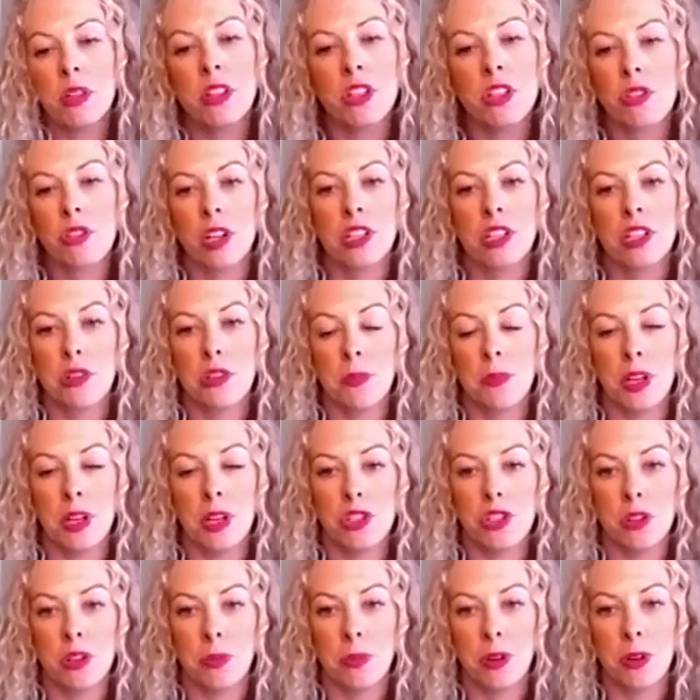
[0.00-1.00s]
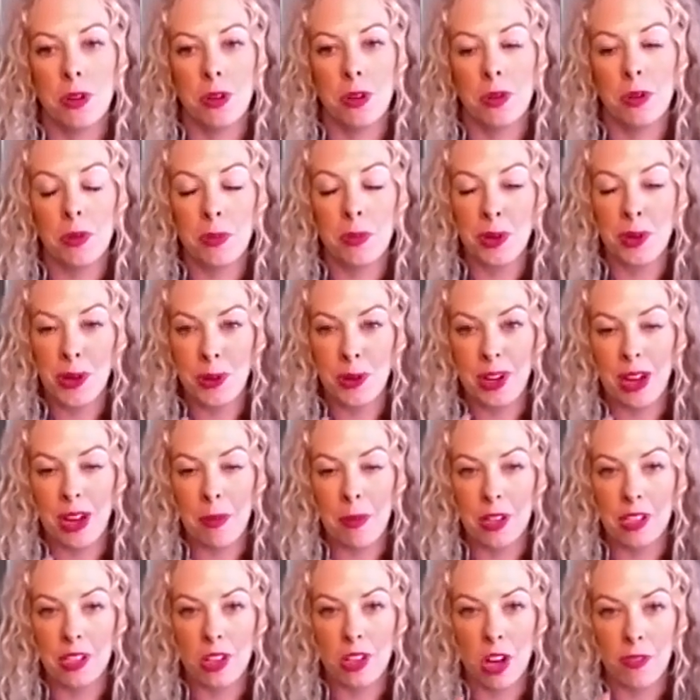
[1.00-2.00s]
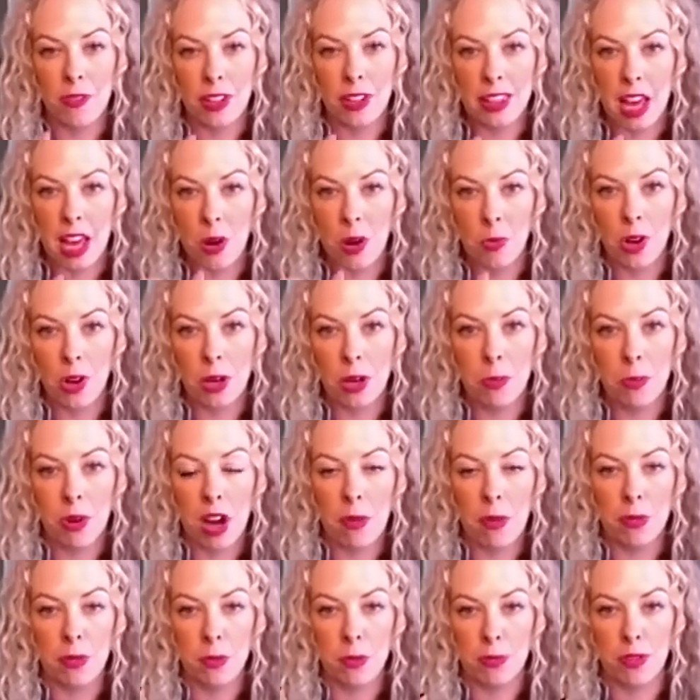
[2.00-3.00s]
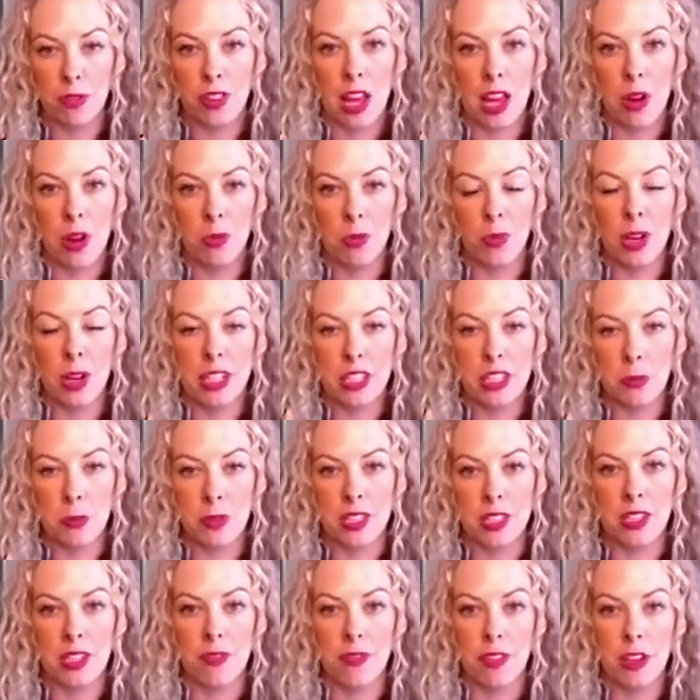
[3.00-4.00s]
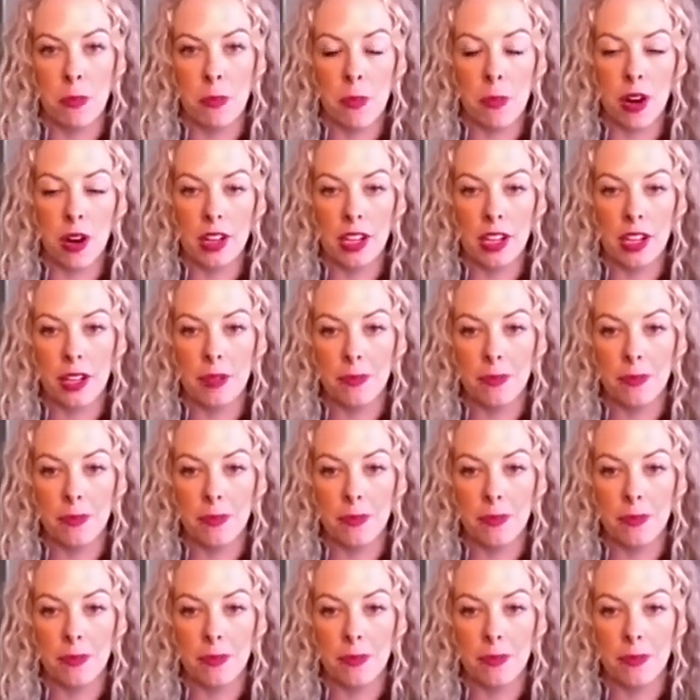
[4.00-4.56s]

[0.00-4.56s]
a transformation program of solving that one problem for that one specific market.